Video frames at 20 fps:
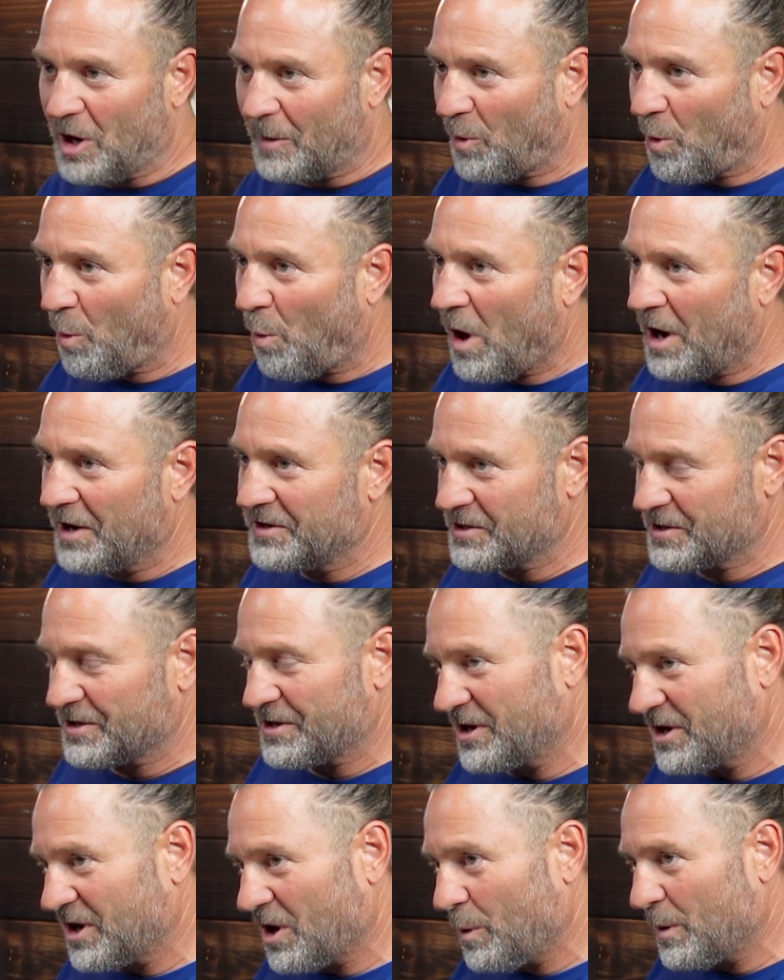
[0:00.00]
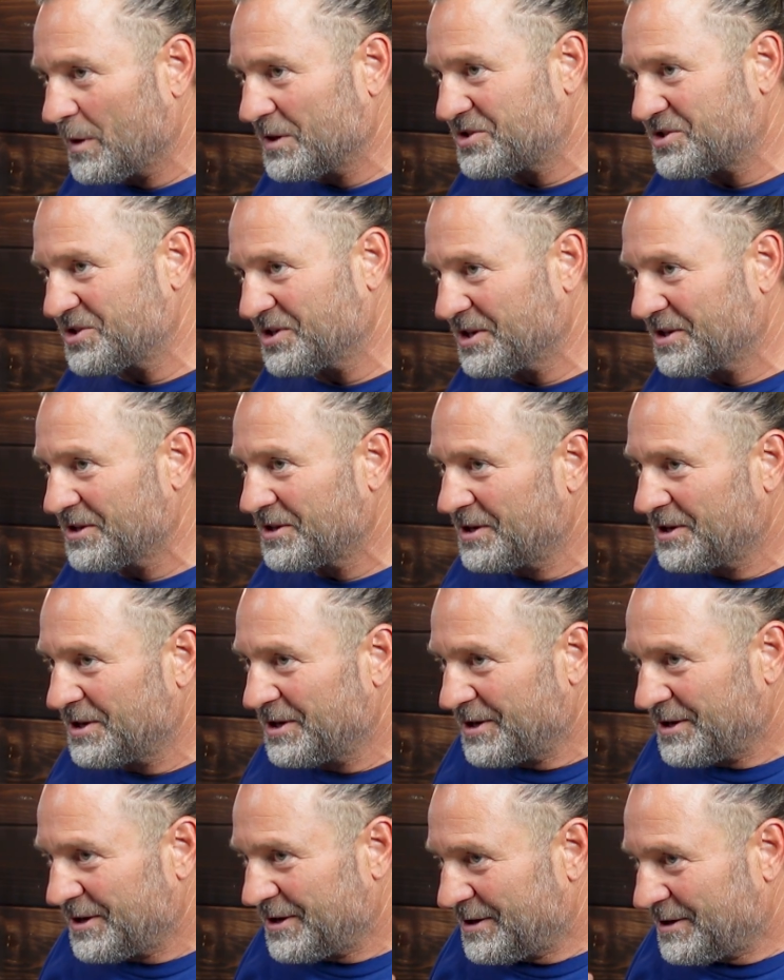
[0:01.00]
Number one, you're going to go into
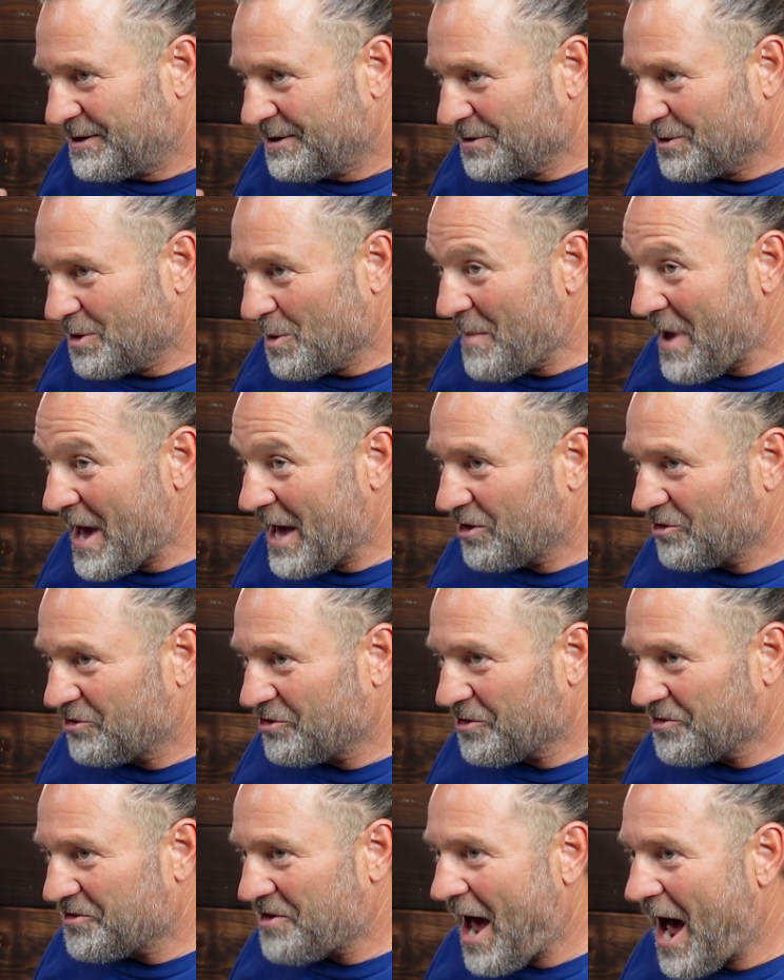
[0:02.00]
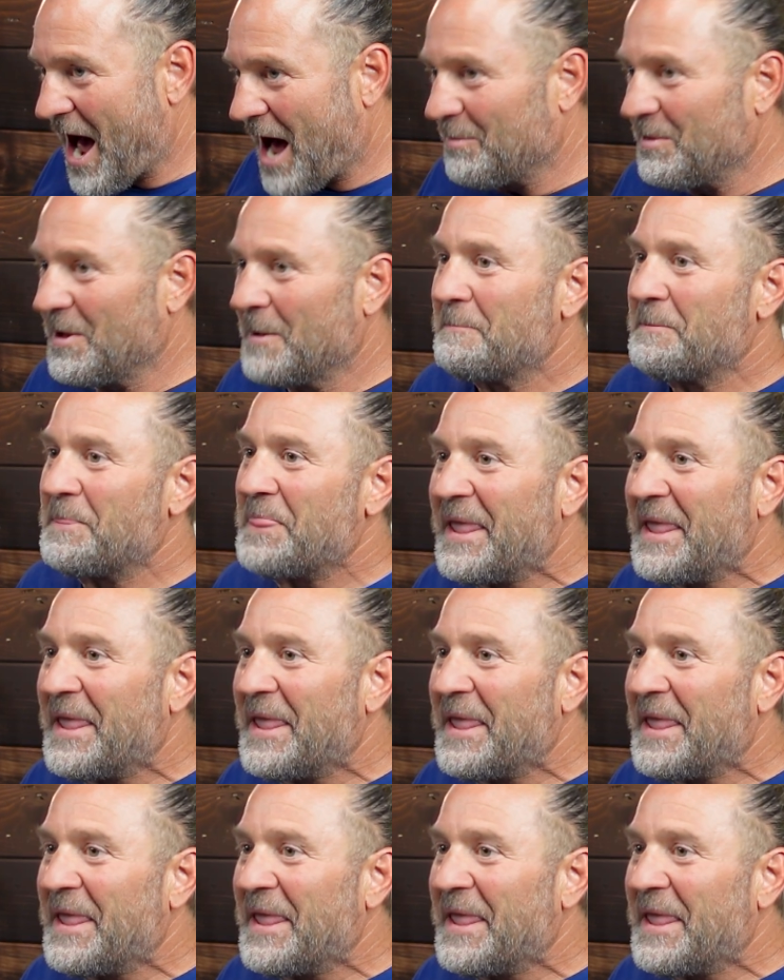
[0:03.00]
the manager tab.